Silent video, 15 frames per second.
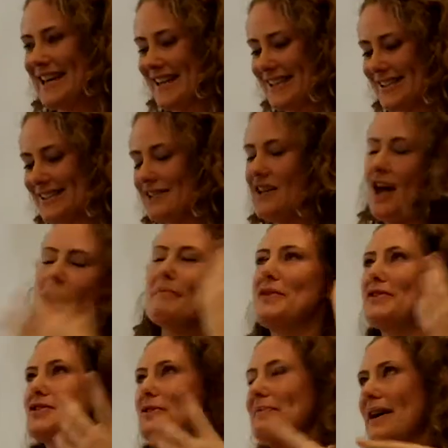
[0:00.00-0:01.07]
is,
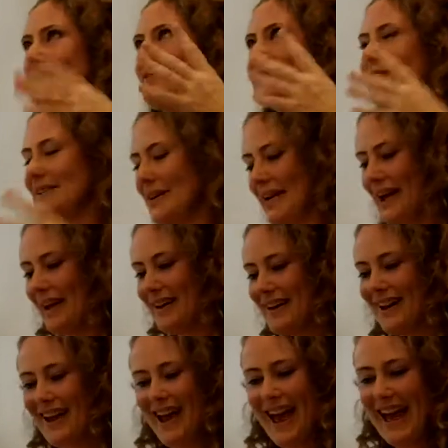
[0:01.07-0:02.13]
emotional bit over,
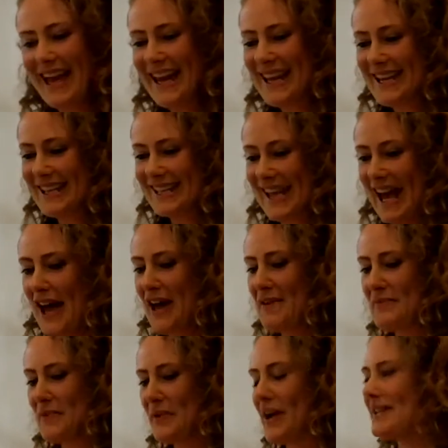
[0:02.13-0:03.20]

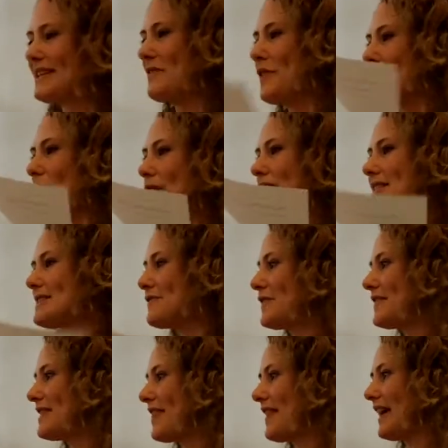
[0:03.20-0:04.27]
okay, we're going to have 3
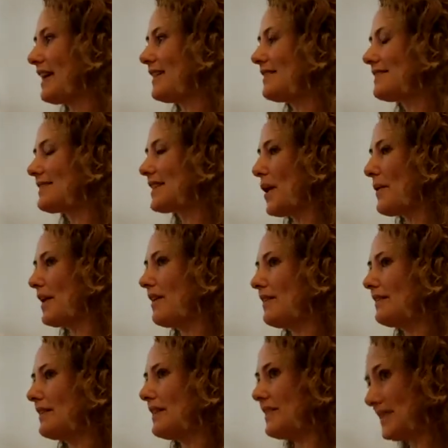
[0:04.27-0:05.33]
different things going
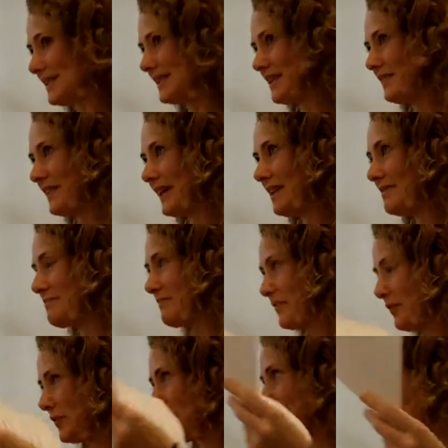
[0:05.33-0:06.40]
on this evening
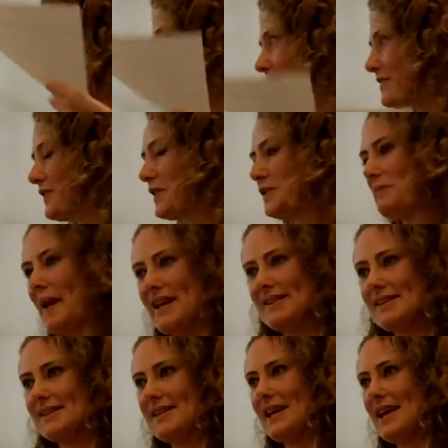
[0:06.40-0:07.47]
for the 3 different
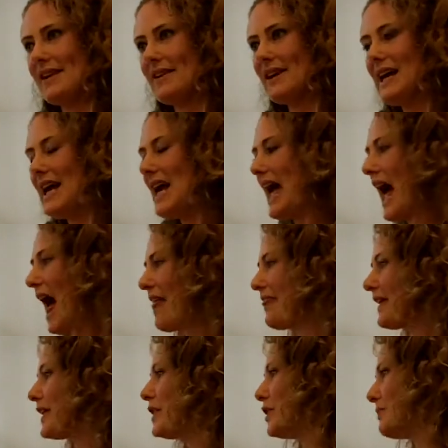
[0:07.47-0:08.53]
spaces here at the
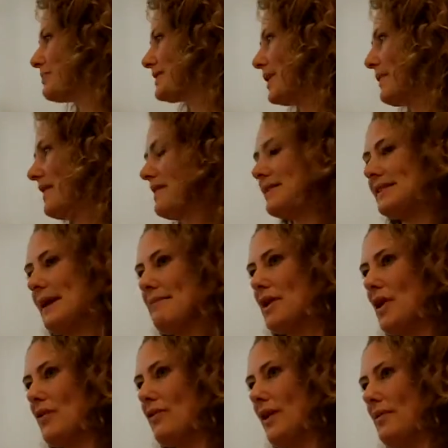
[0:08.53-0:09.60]
Cube. So in the
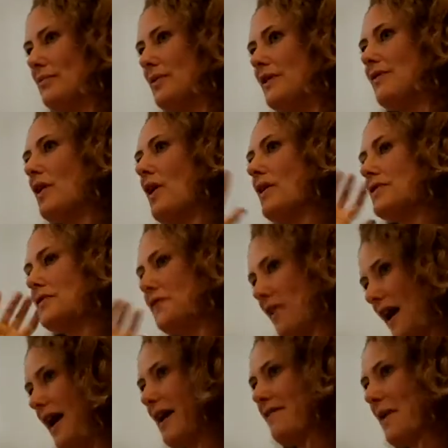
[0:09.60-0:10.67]
seminar room, we've got
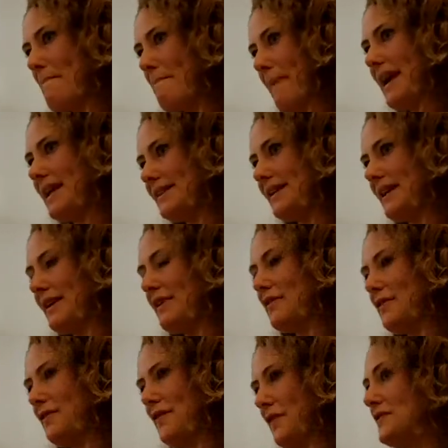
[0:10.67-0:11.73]
5 amazing
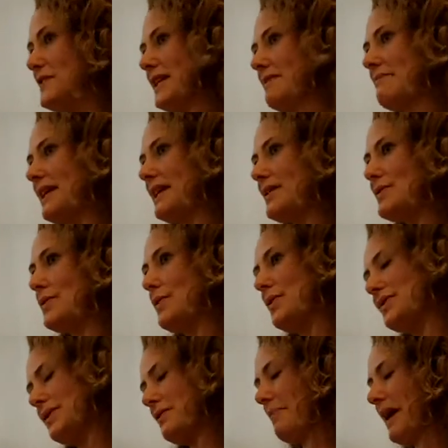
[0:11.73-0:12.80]
15-minute talks,
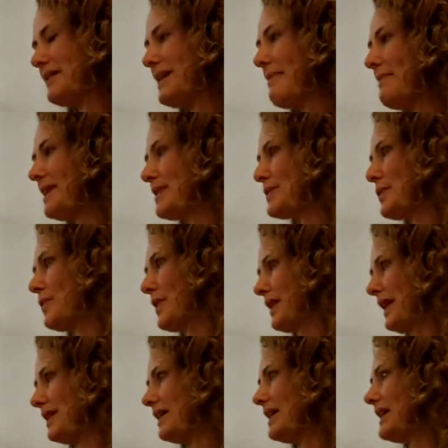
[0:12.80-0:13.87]
so about 10-minute talk and
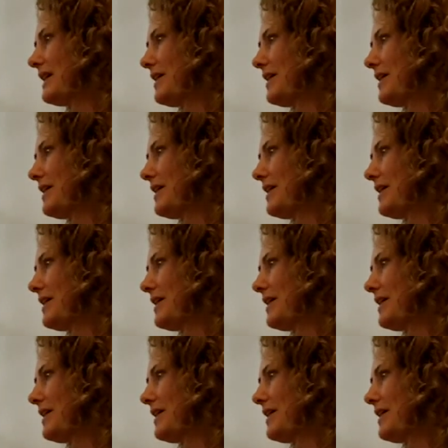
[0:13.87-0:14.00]
then